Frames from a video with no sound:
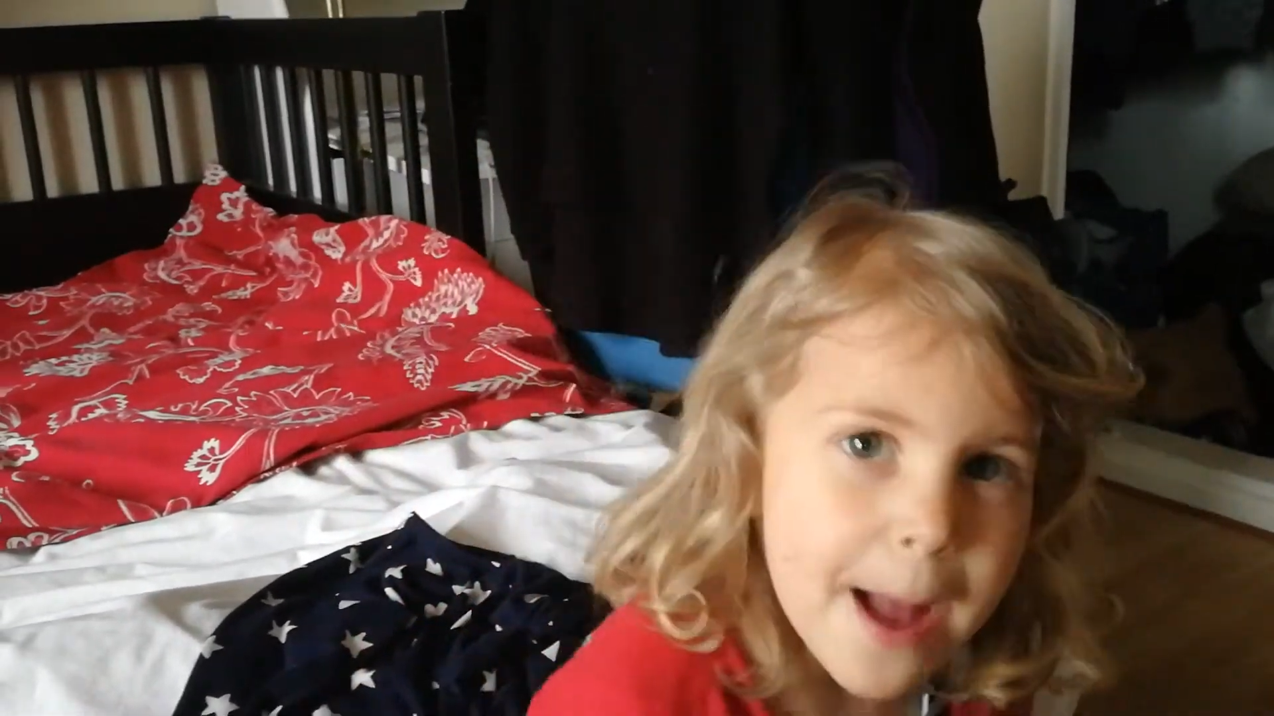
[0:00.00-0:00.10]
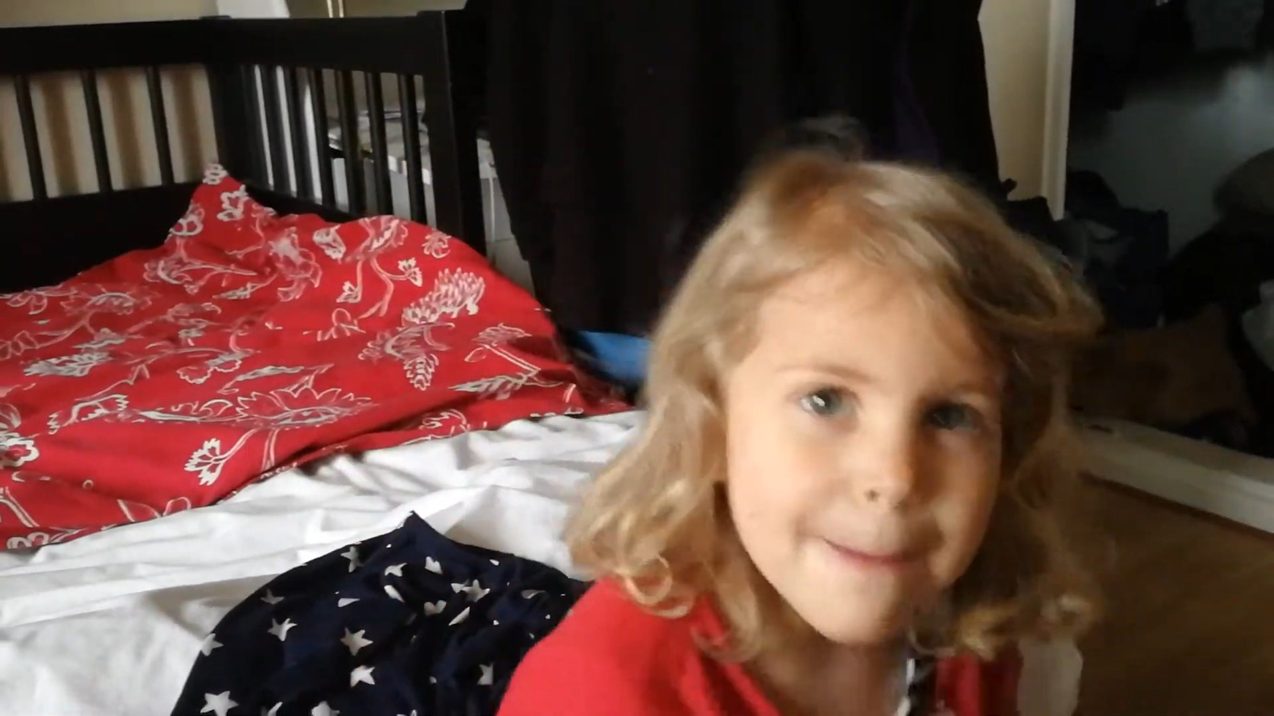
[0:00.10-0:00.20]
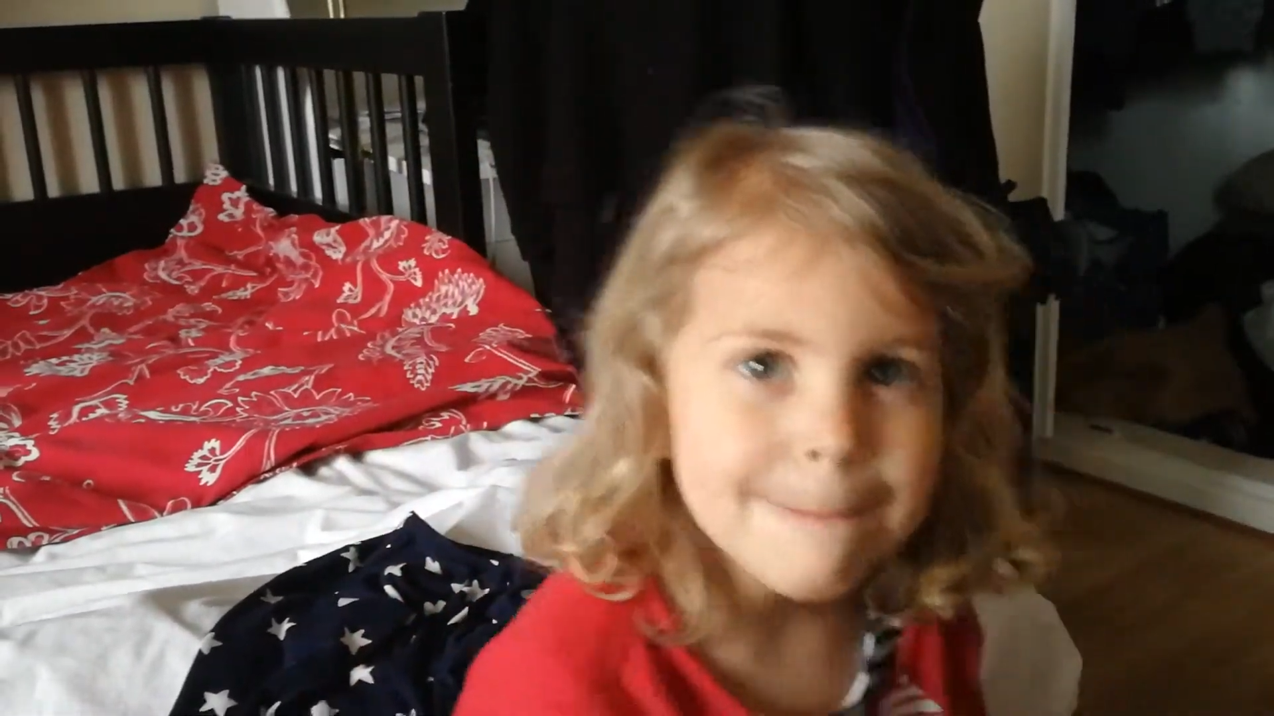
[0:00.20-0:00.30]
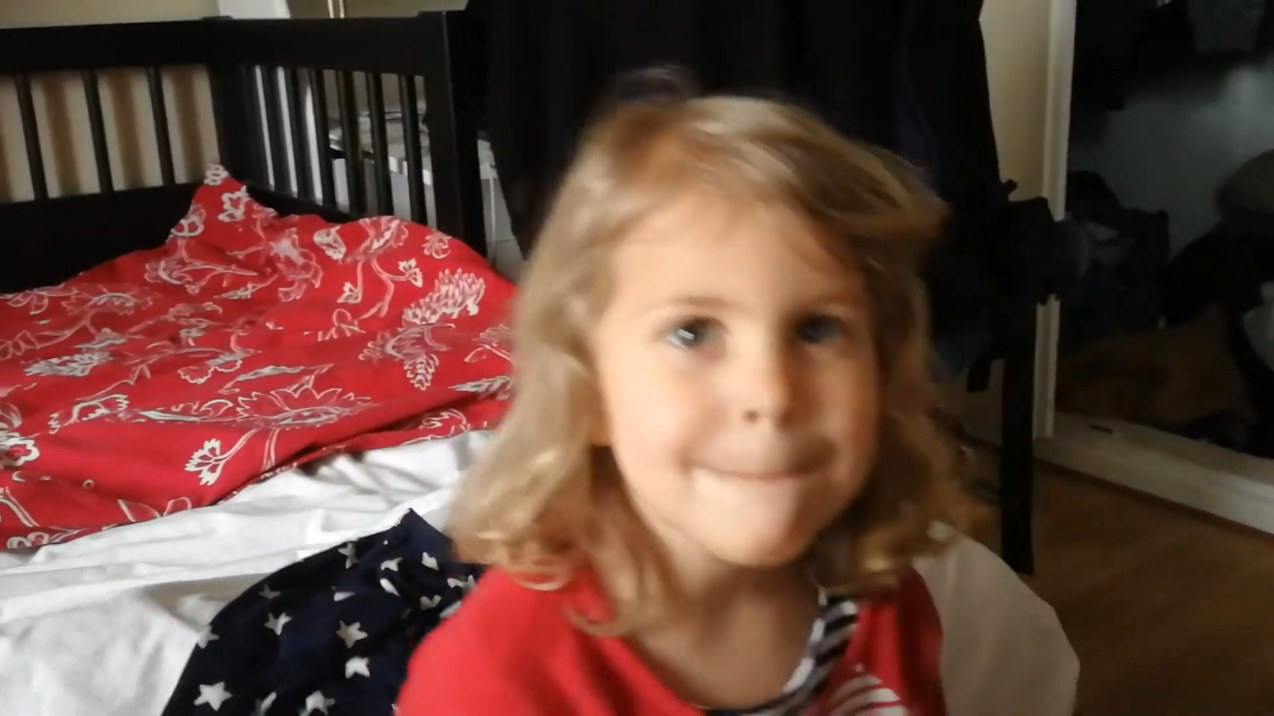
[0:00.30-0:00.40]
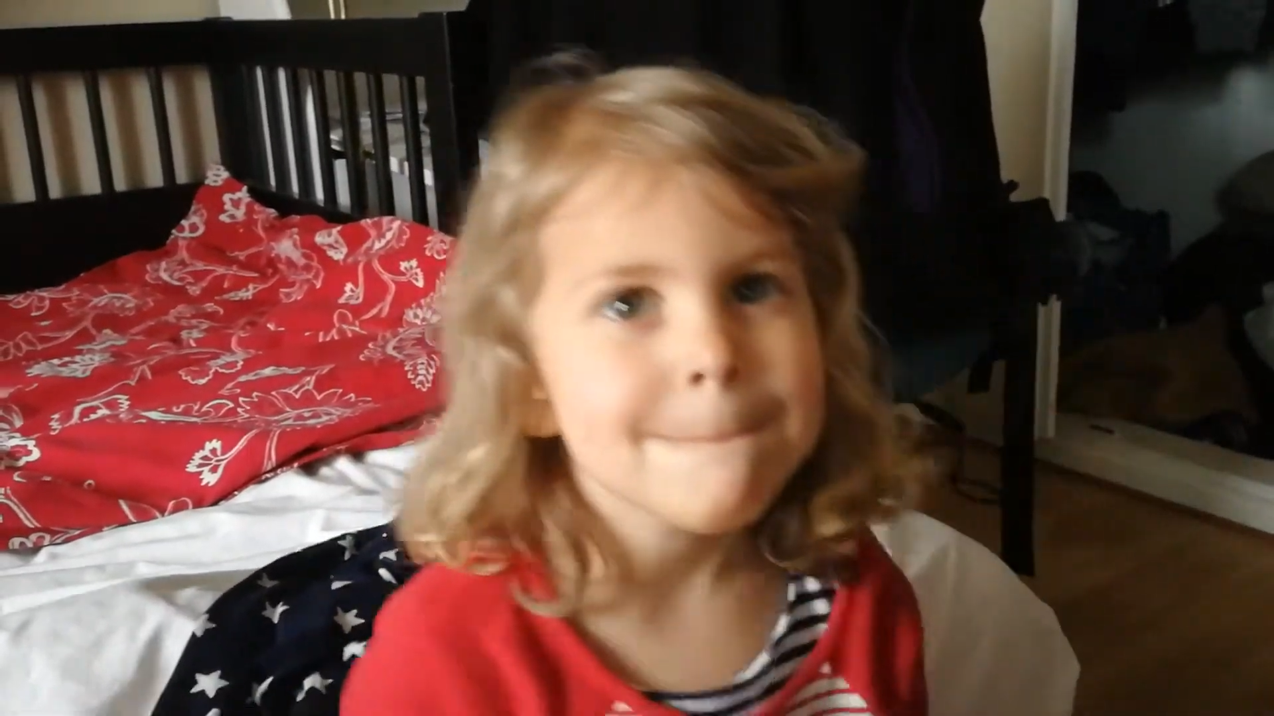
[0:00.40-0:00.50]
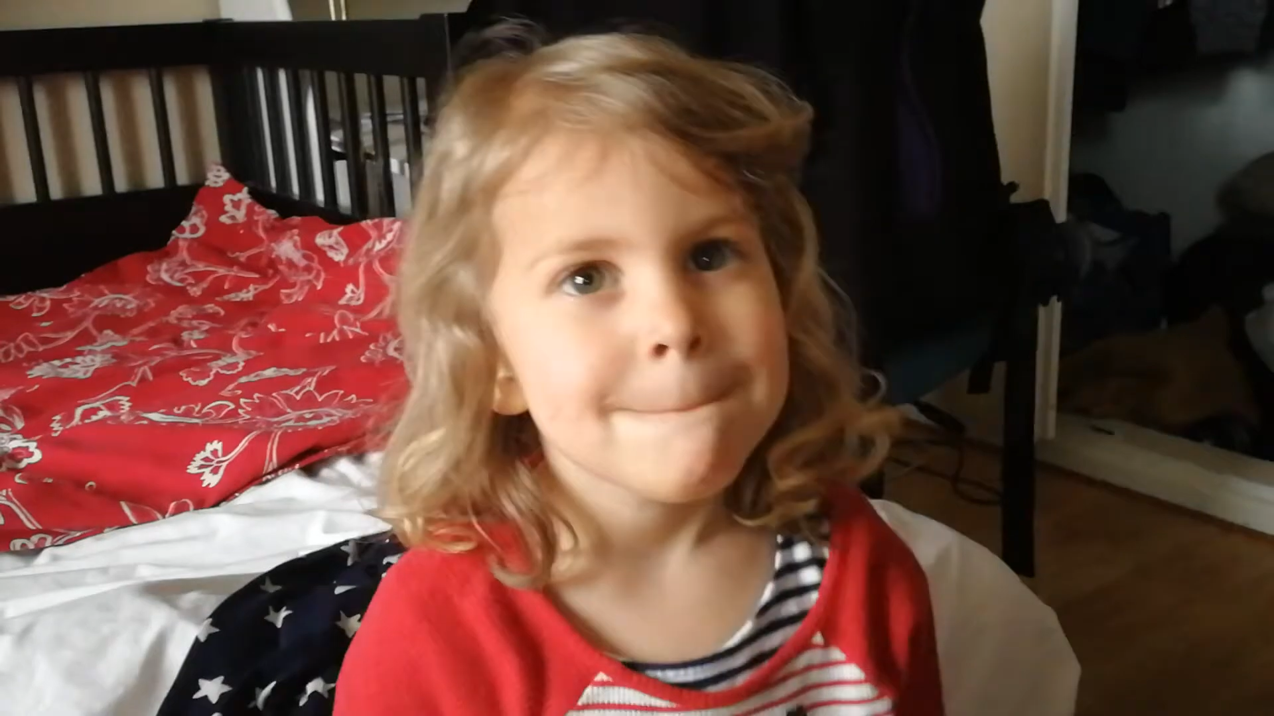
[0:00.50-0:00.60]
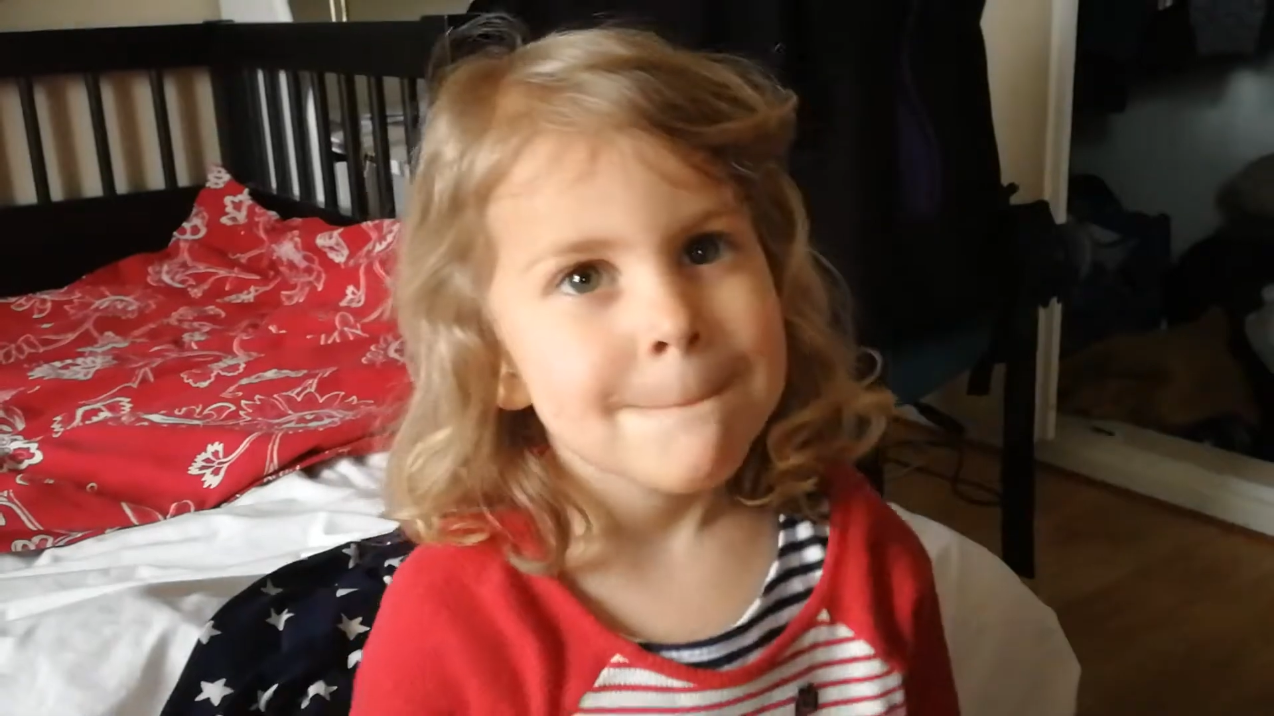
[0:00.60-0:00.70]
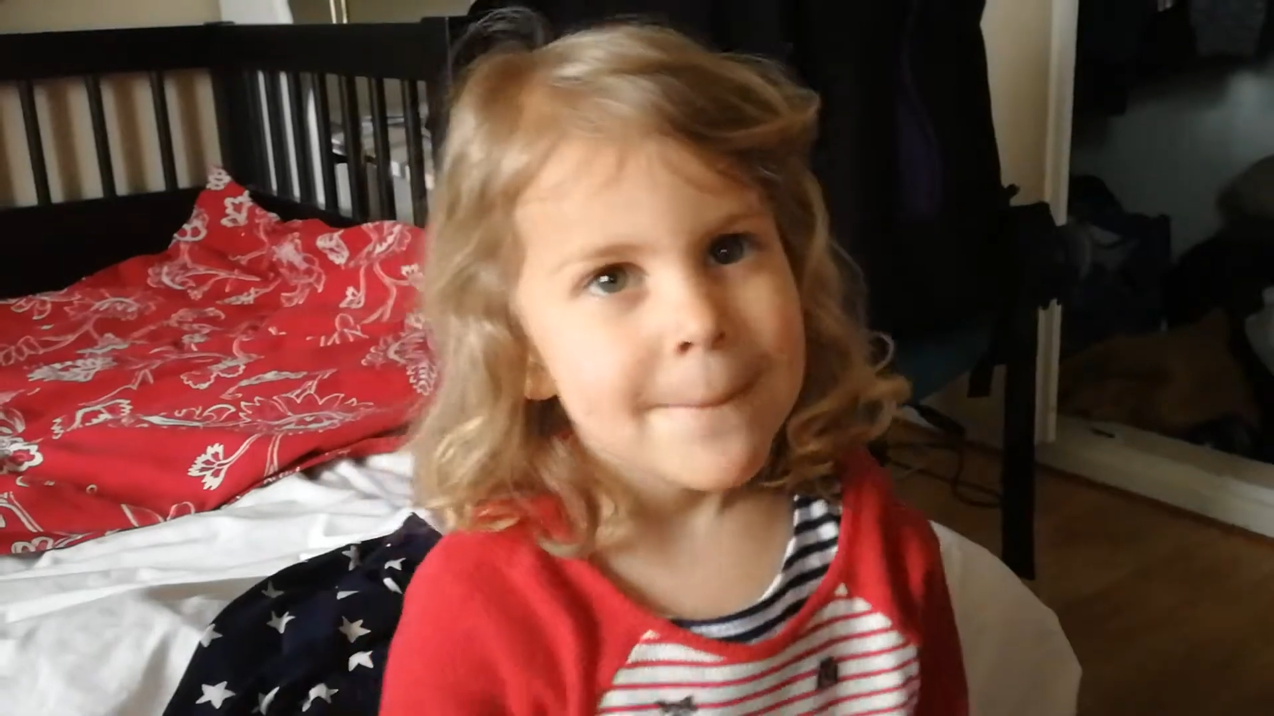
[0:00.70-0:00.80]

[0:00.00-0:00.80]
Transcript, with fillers: Happy